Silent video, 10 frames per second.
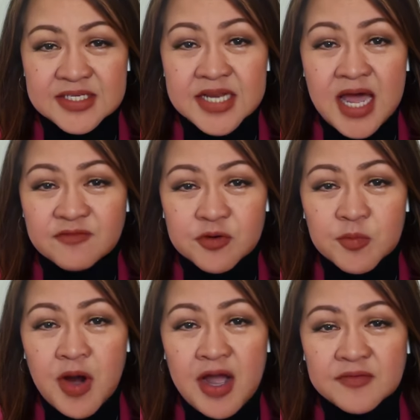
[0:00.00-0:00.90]

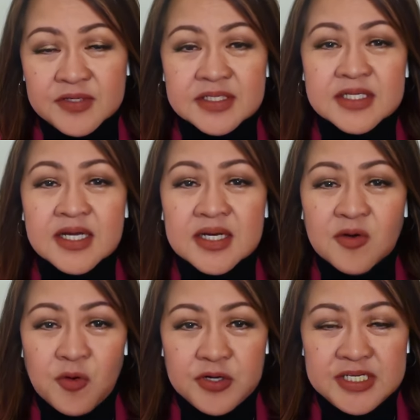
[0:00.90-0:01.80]
not-for-profit
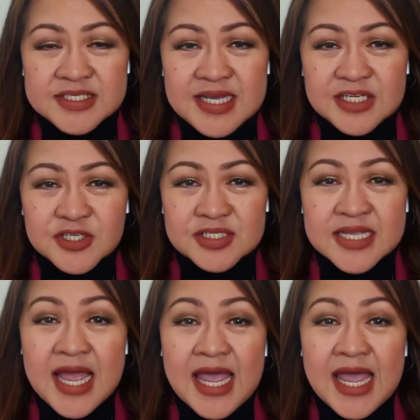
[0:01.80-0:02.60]
organization.